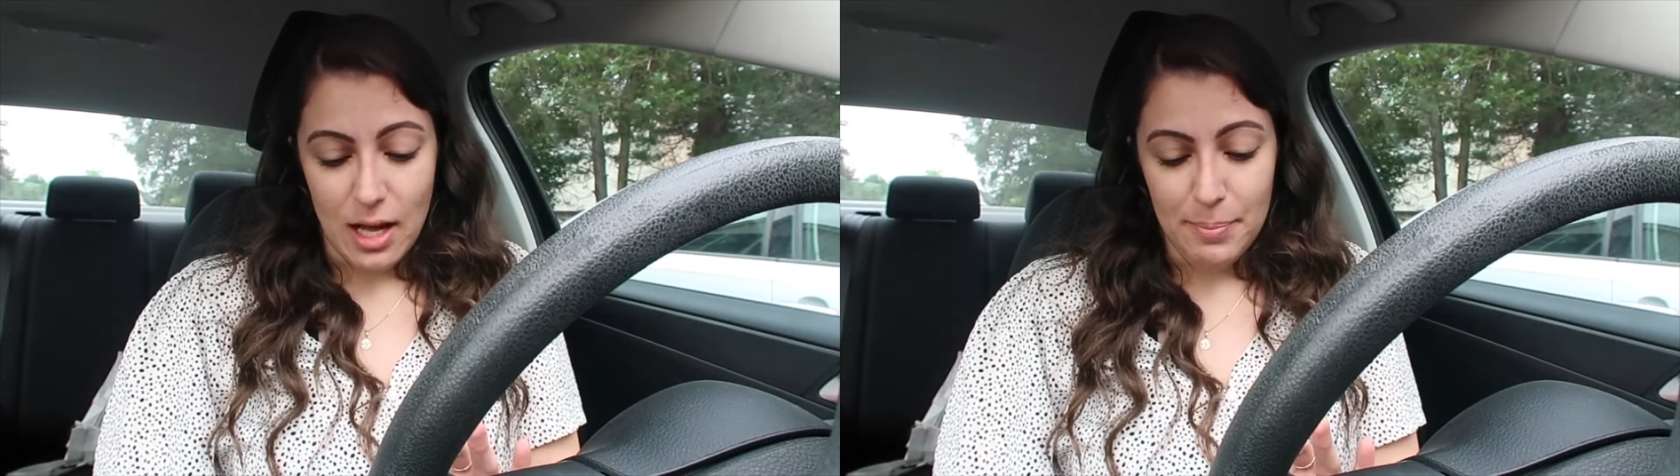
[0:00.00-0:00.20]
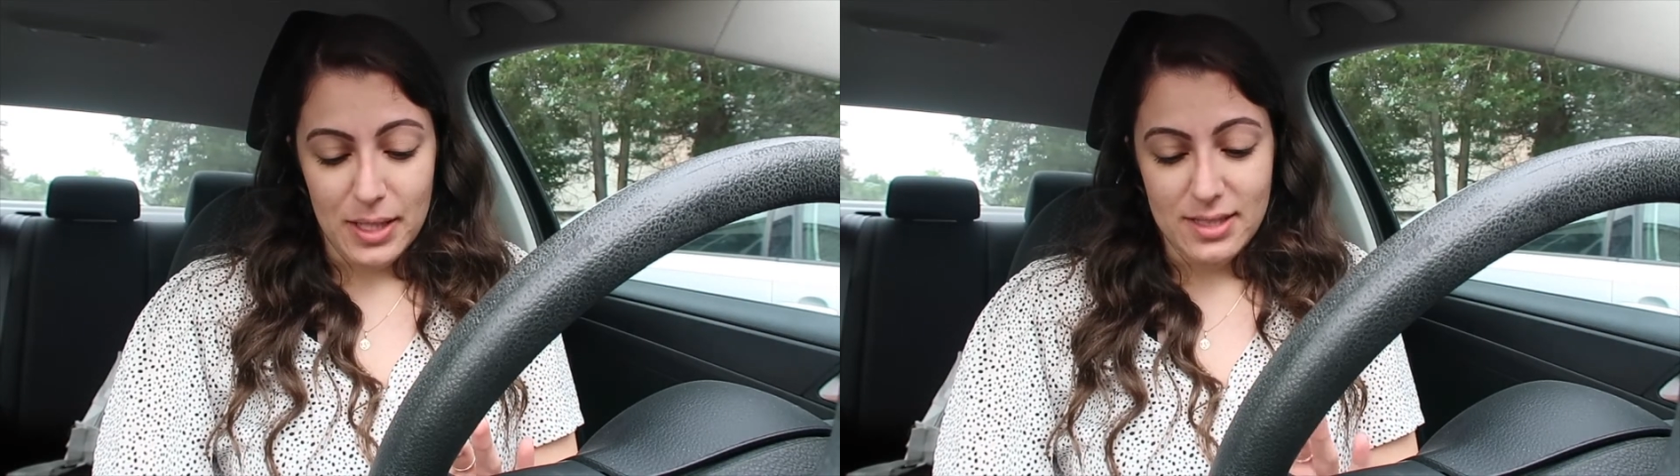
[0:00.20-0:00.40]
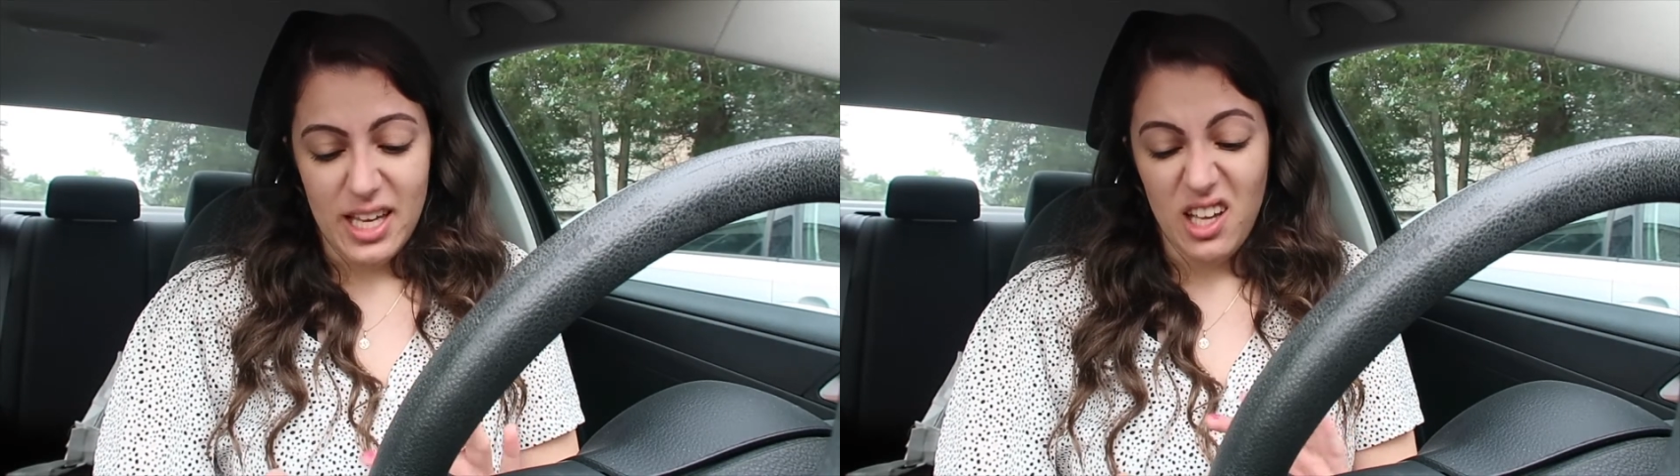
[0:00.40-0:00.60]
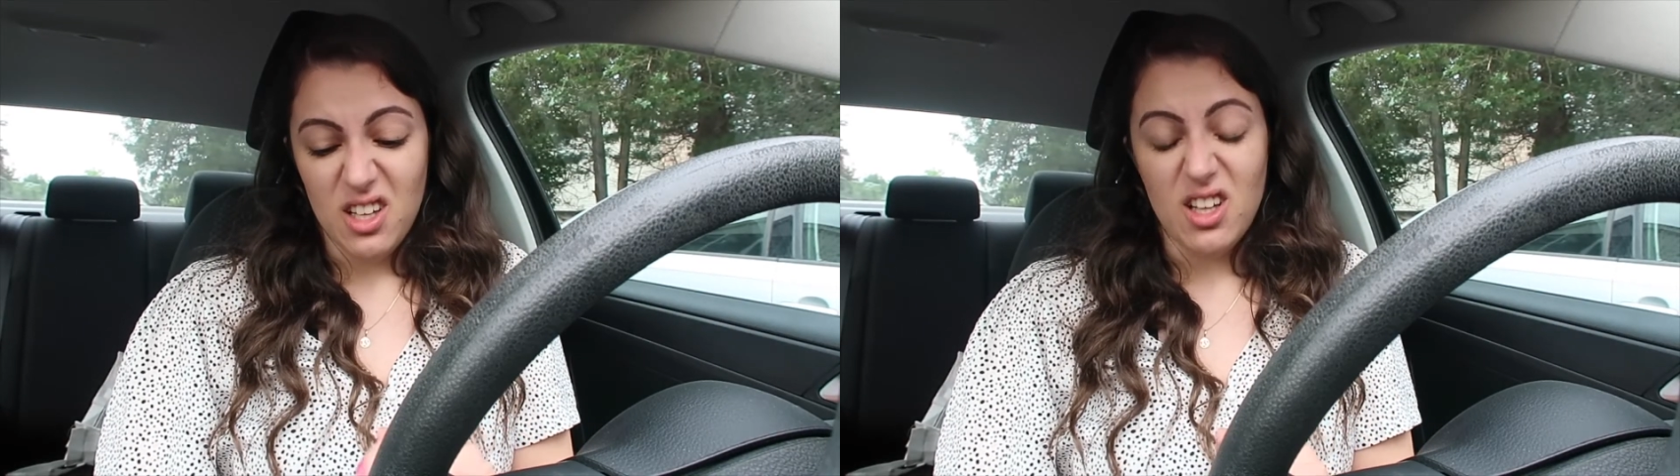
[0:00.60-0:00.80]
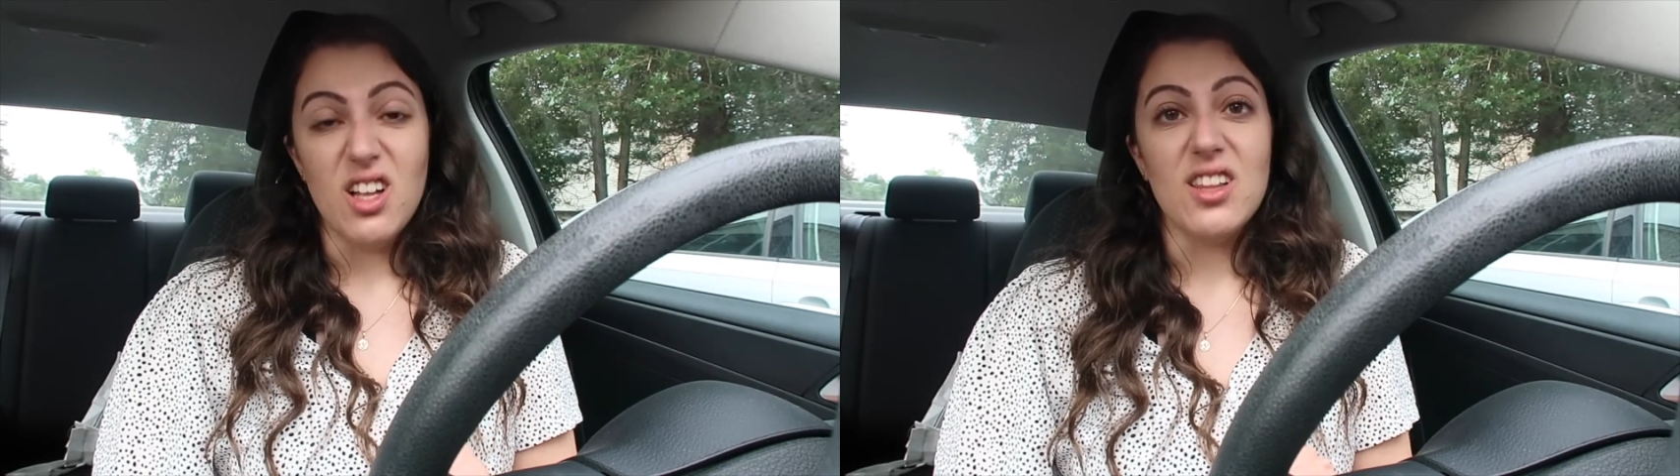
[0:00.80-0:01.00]
up
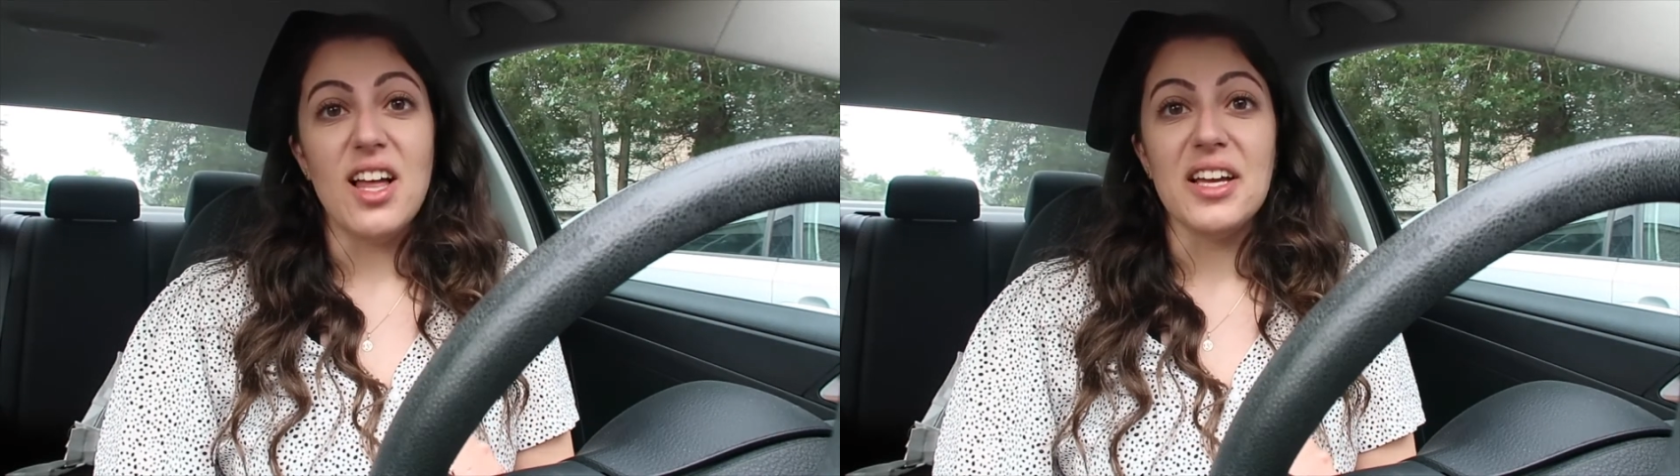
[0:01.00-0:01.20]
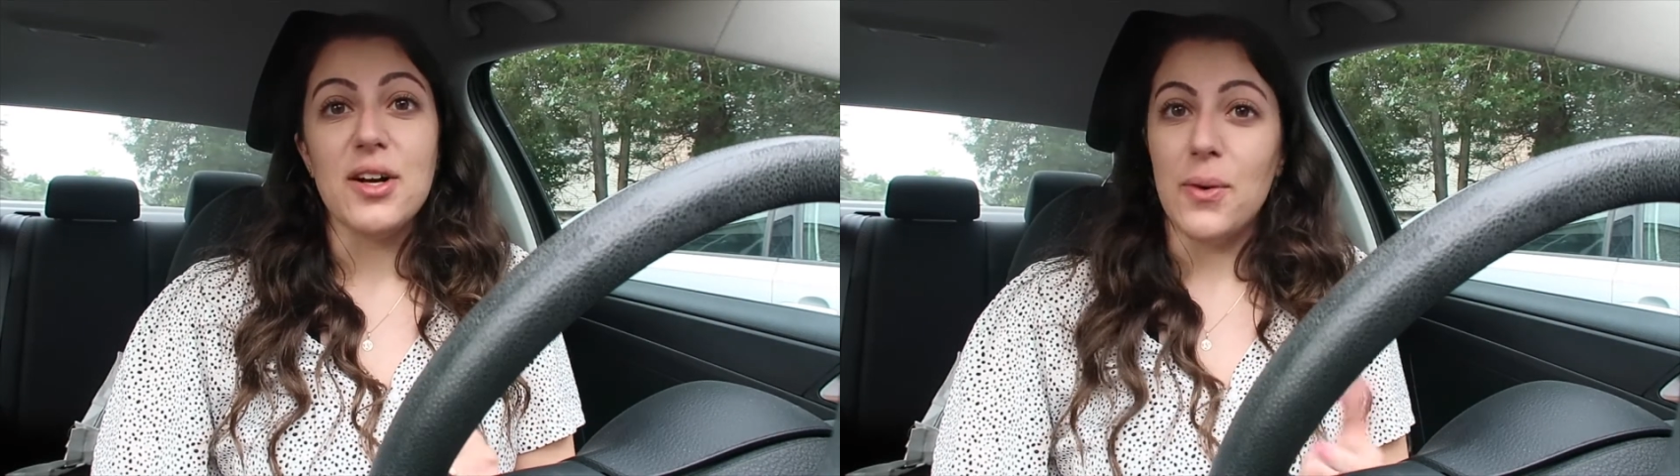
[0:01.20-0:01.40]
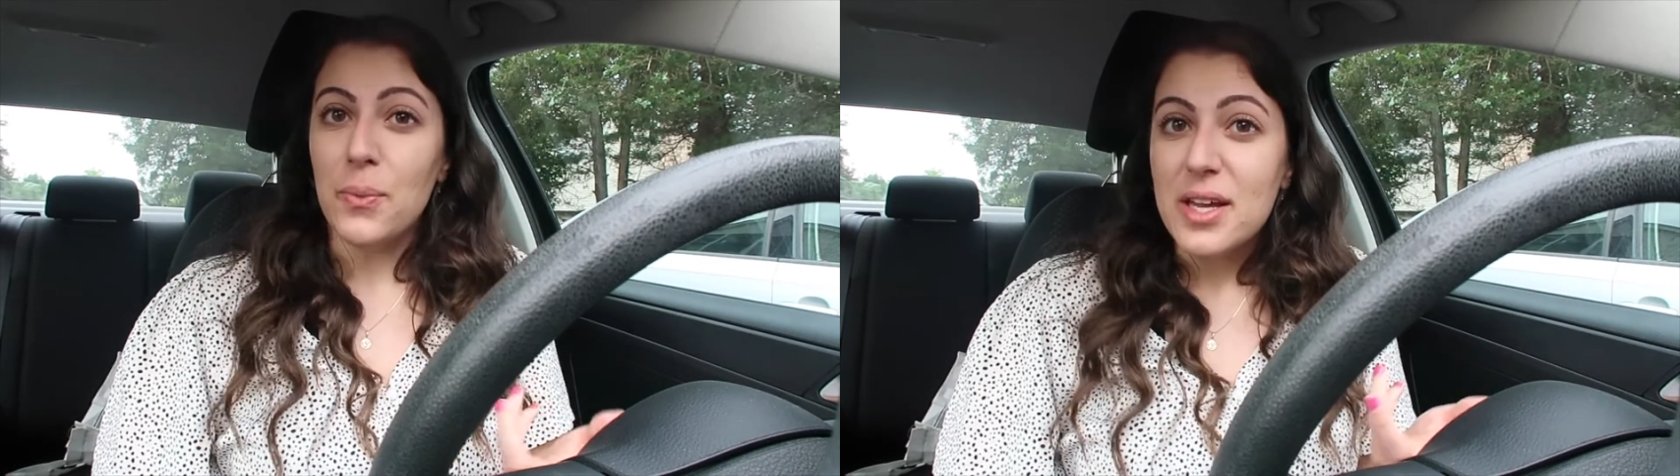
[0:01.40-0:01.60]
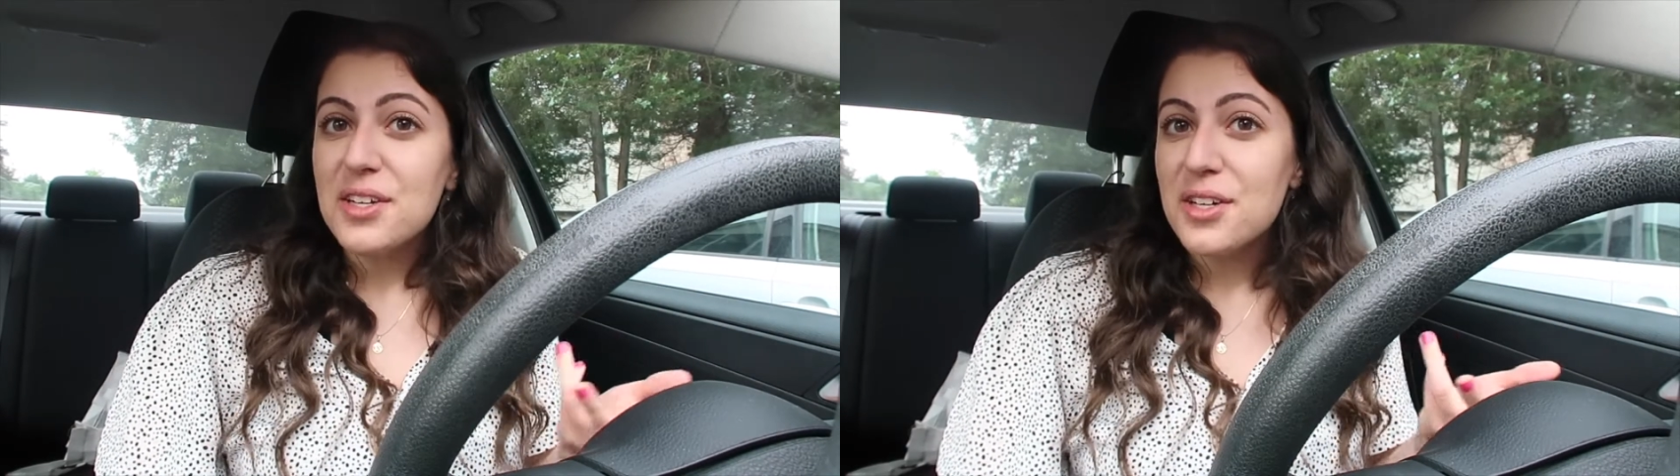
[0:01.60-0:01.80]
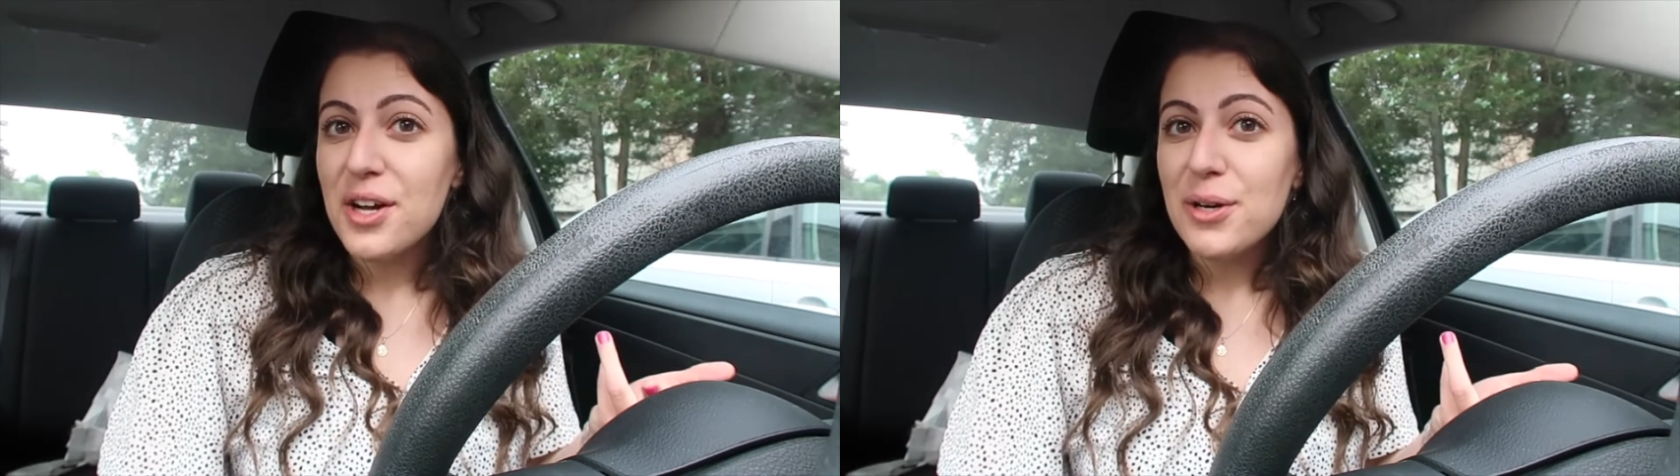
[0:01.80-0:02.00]
until like a
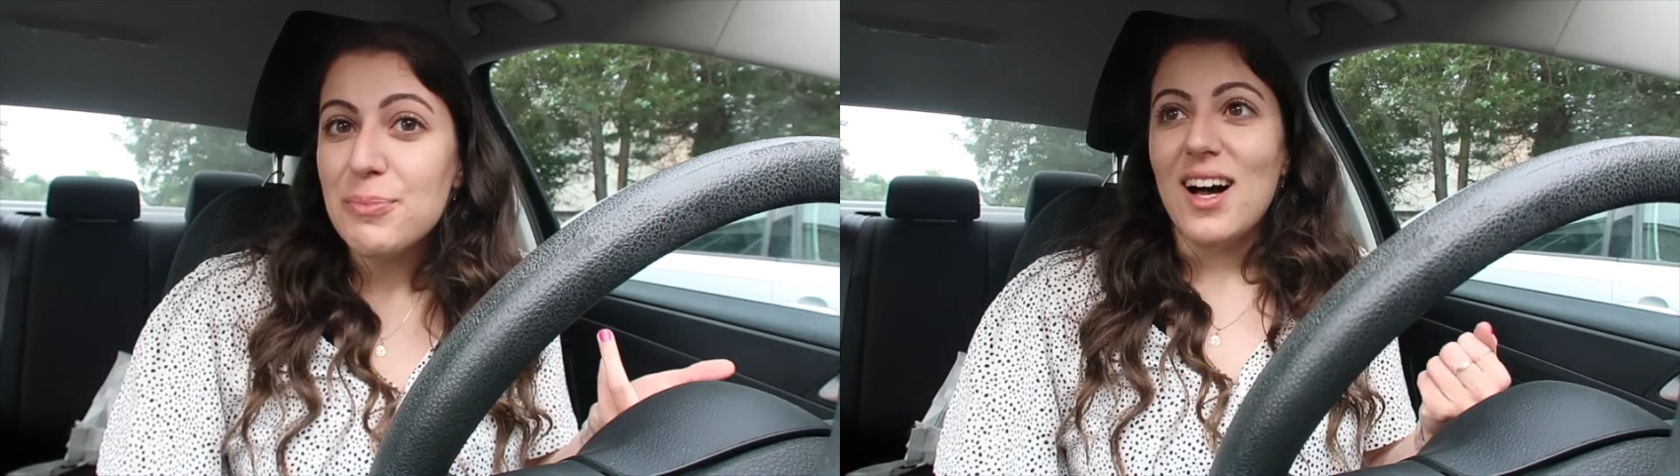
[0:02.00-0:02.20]
week ago.